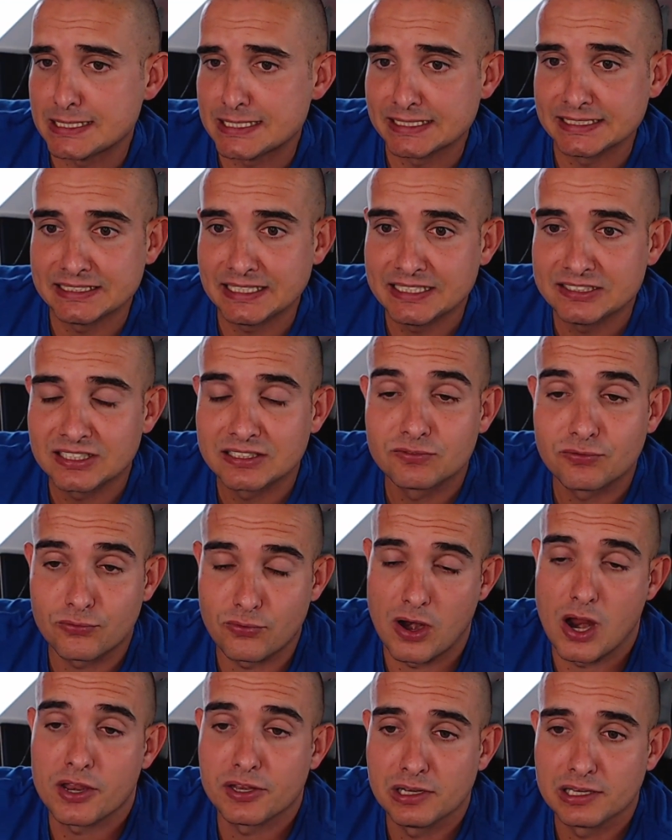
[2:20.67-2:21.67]
Is it
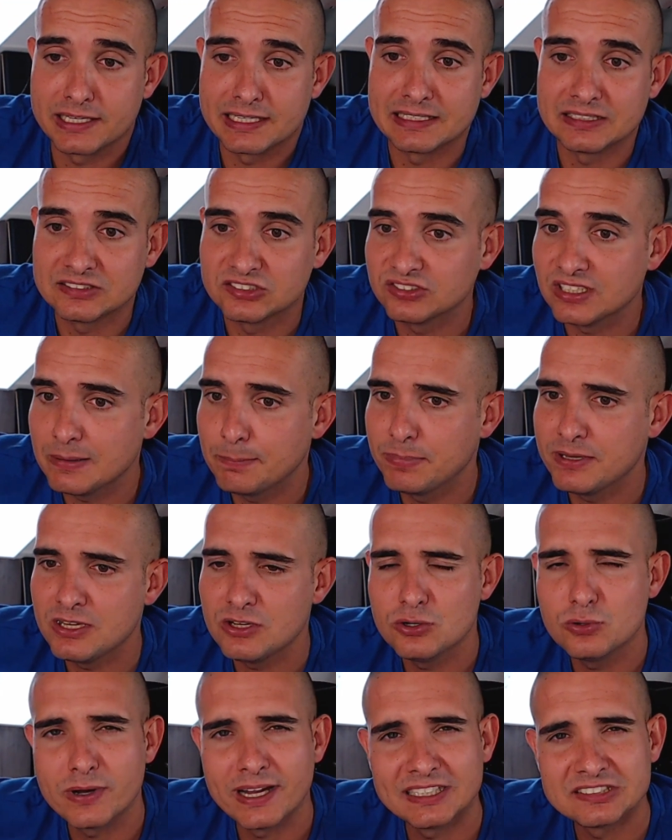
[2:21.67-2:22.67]
throttling?
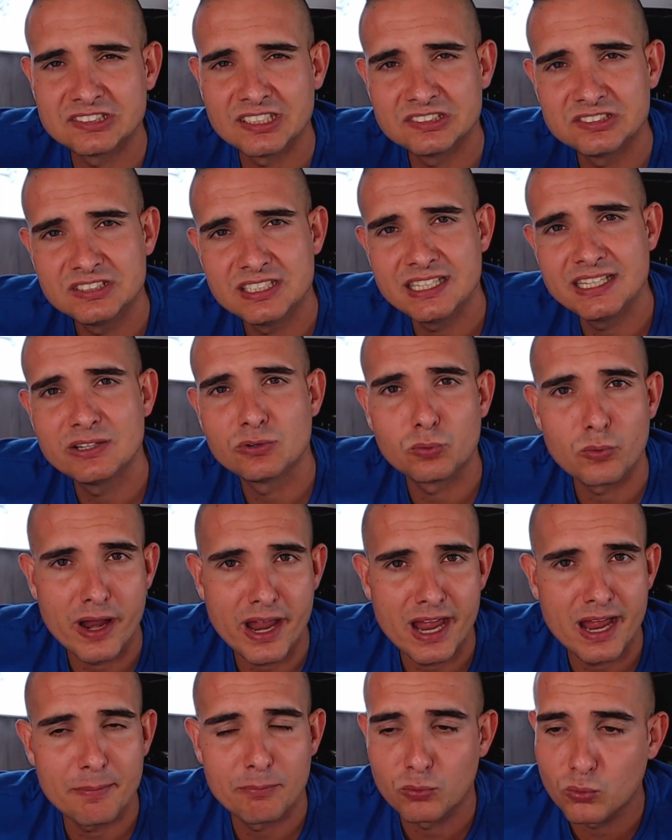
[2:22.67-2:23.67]
CPU, SSD,
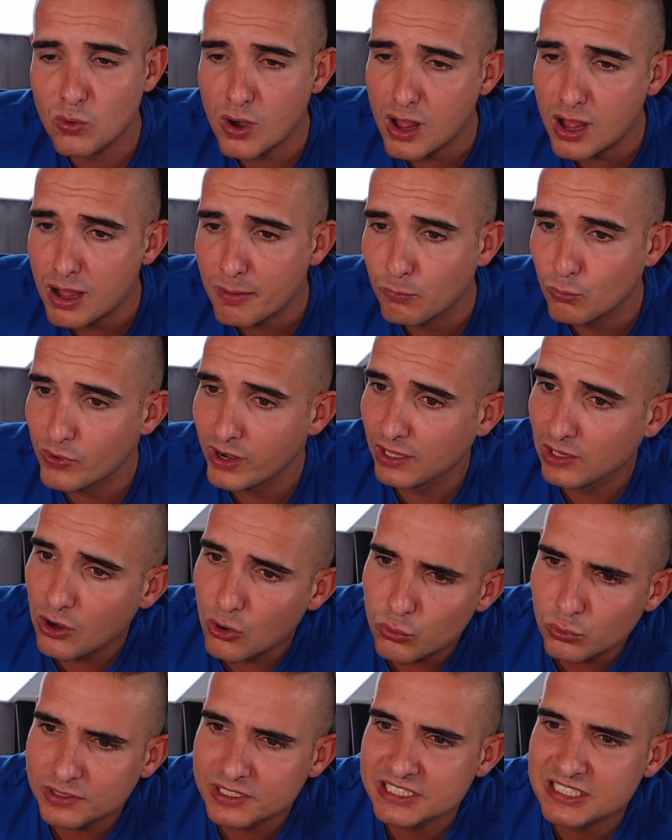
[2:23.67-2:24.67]
RAM, ROM? Well,
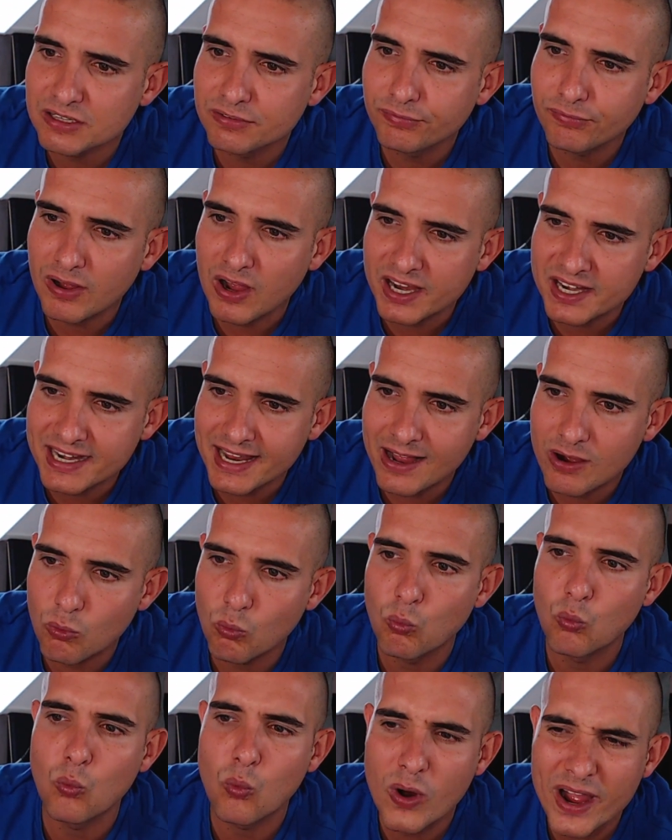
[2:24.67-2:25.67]
only to find out
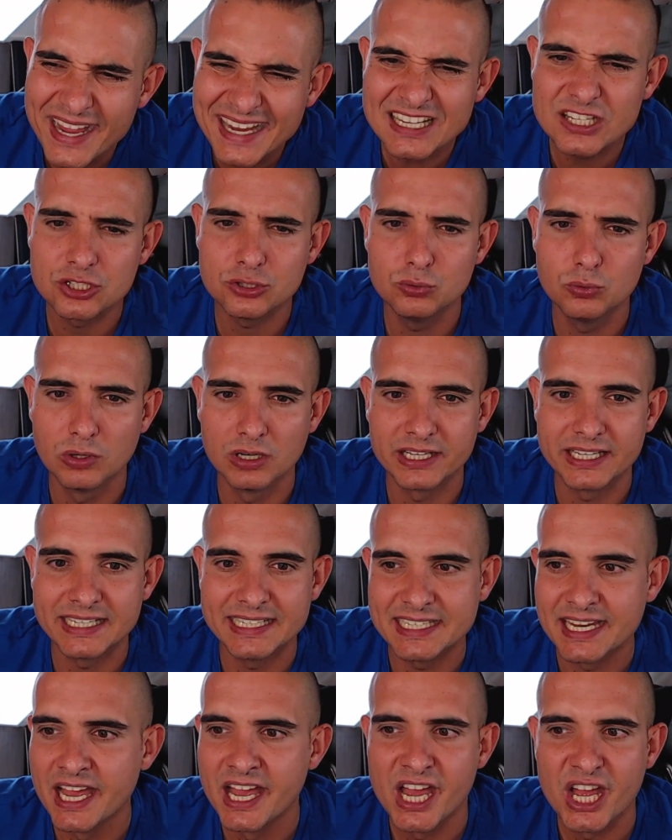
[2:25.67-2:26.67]
way too late
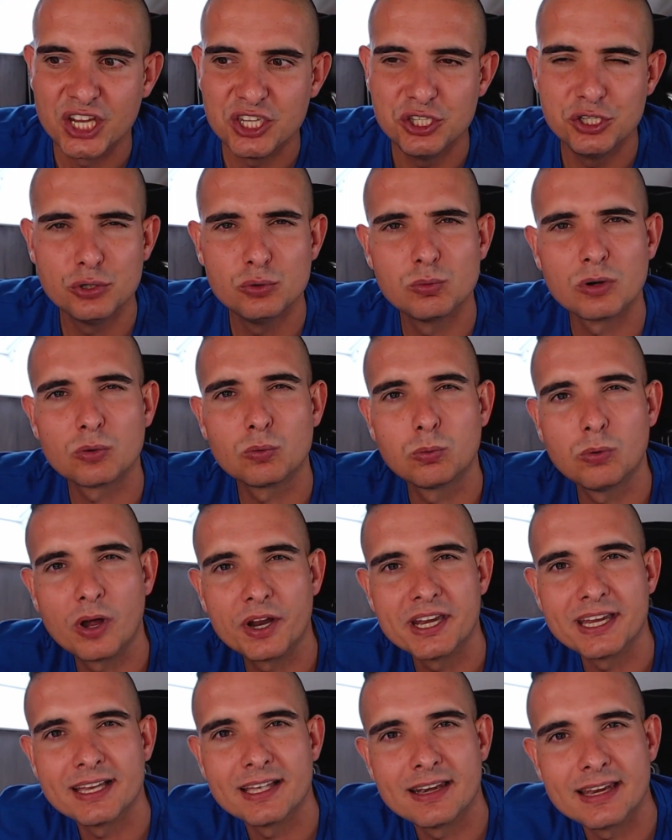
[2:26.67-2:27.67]
you were
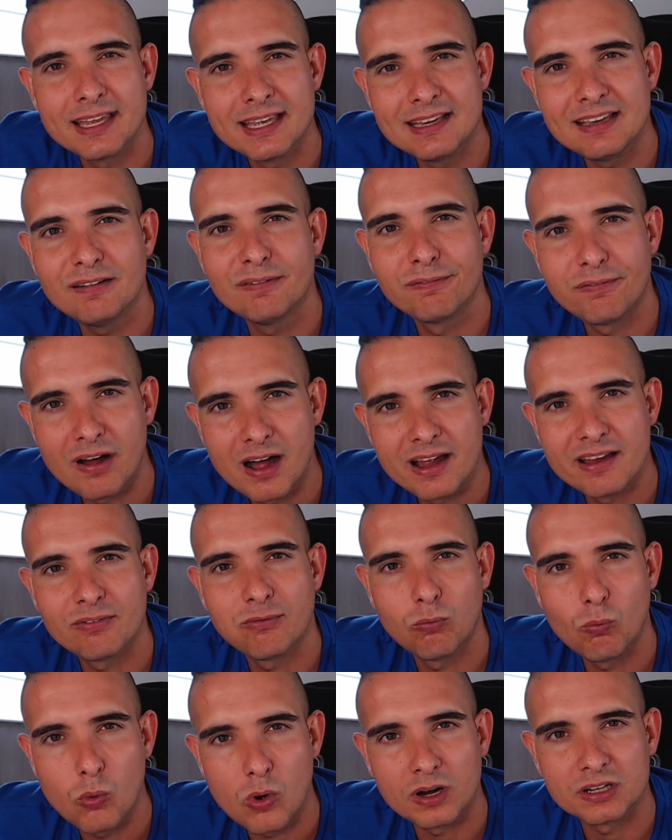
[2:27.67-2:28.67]
running an 85
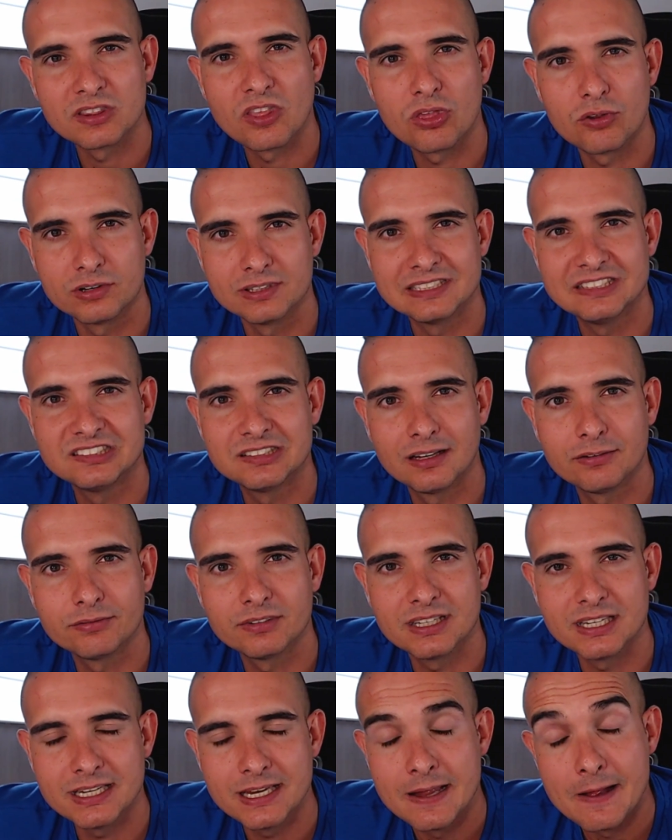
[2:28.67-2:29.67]
watt
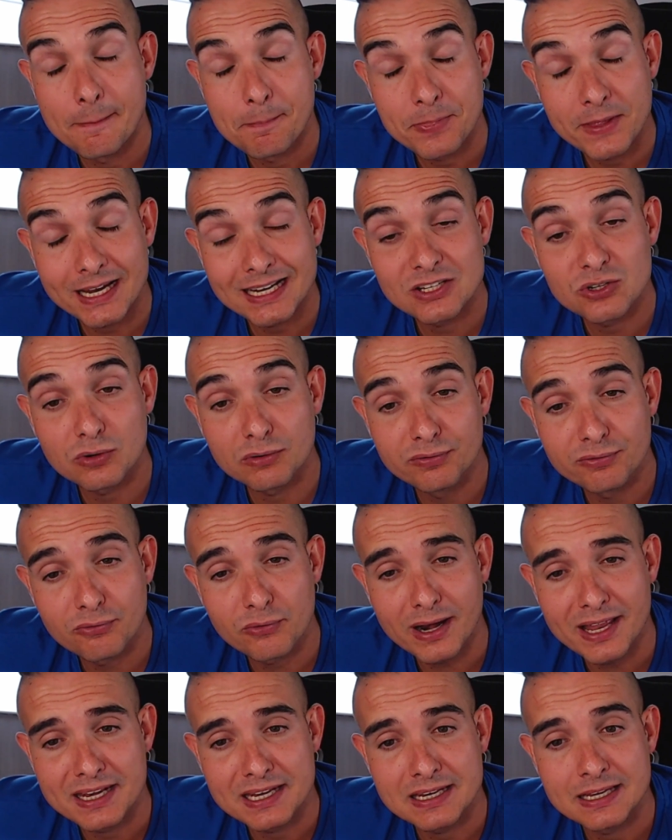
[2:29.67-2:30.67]
3070 and your
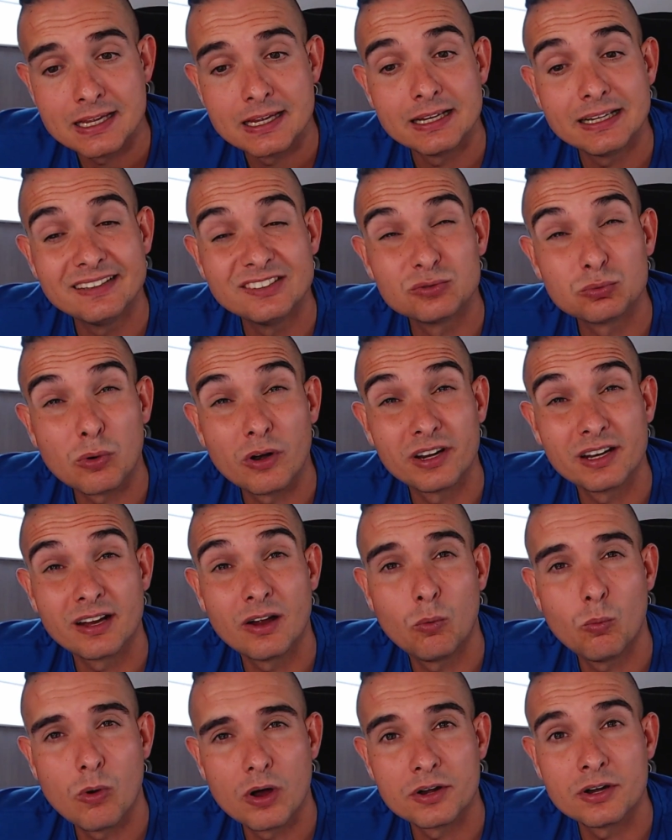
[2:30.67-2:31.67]
friend is running a
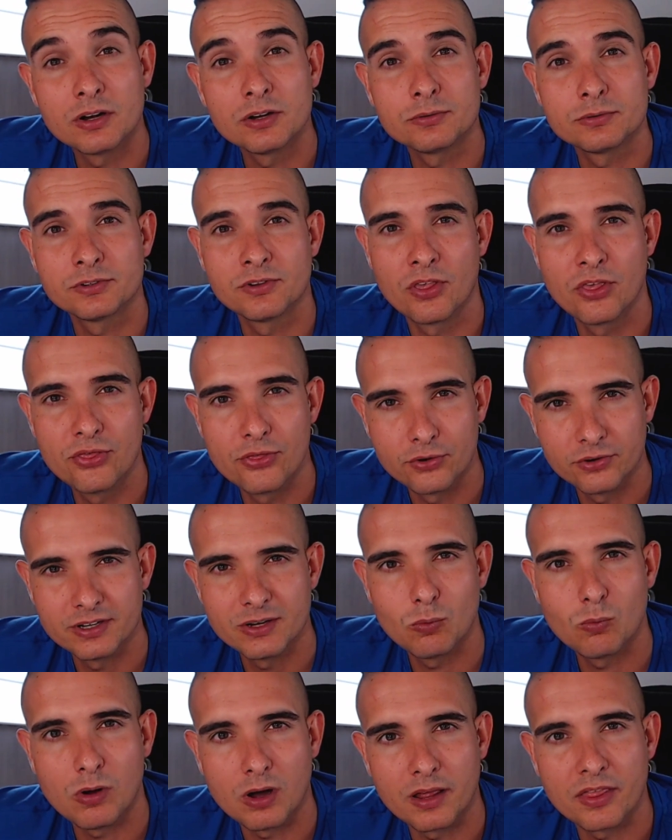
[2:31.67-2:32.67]
130
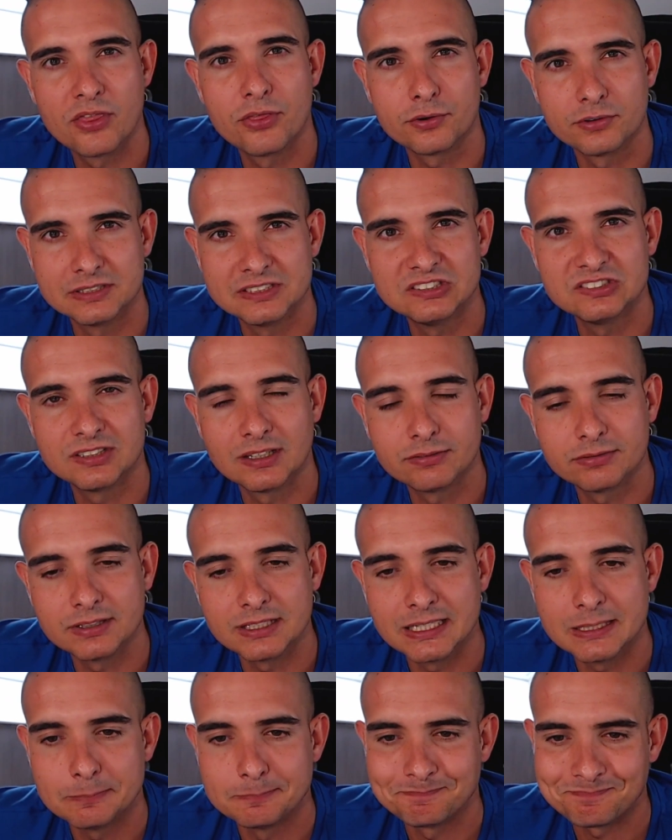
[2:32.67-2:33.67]
watt 3070.
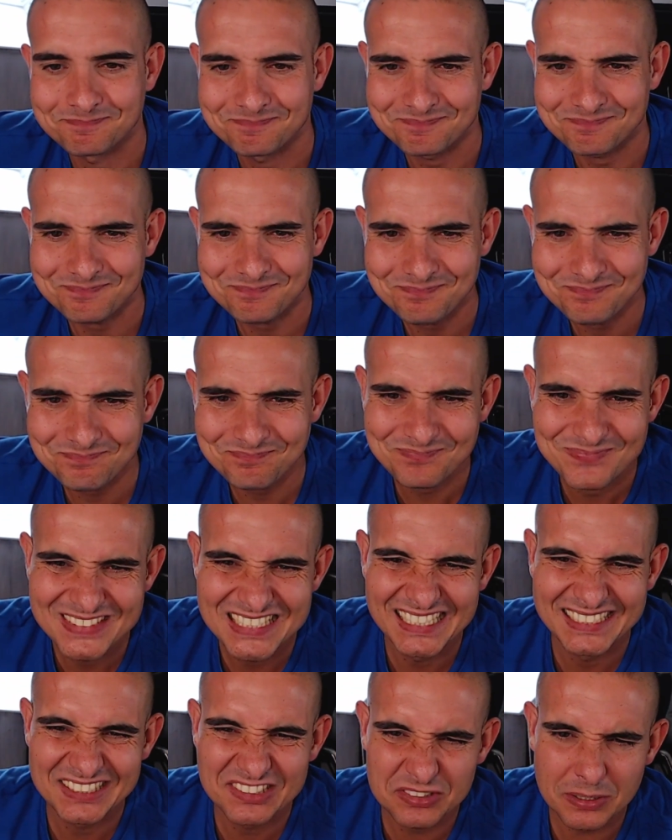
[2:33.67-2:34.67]

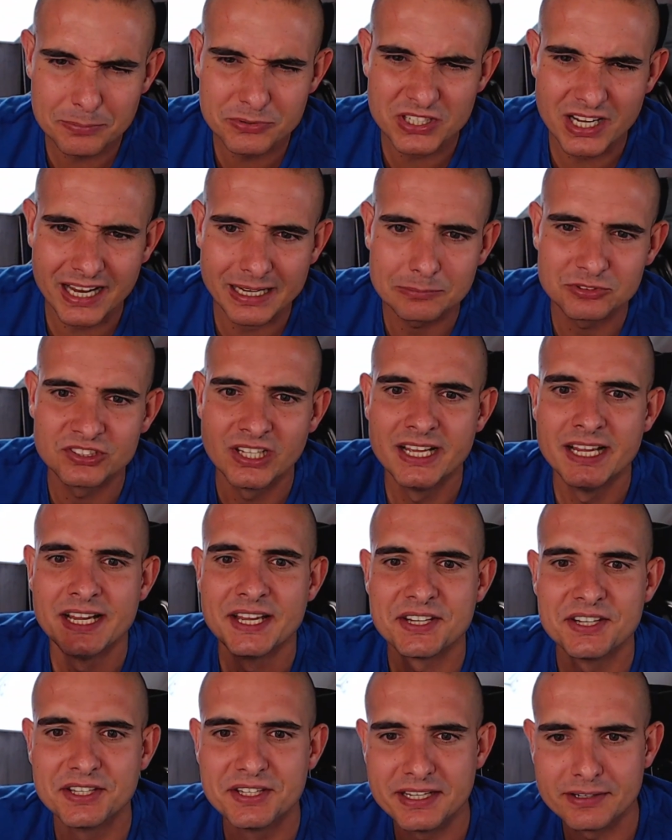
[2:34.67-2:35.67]
Sometimes
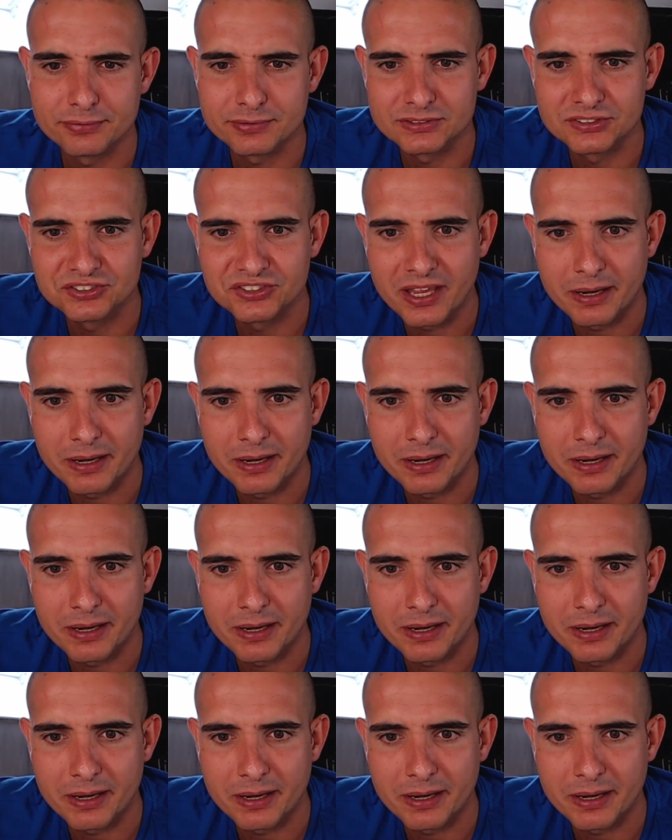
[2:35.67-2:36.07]
the difference can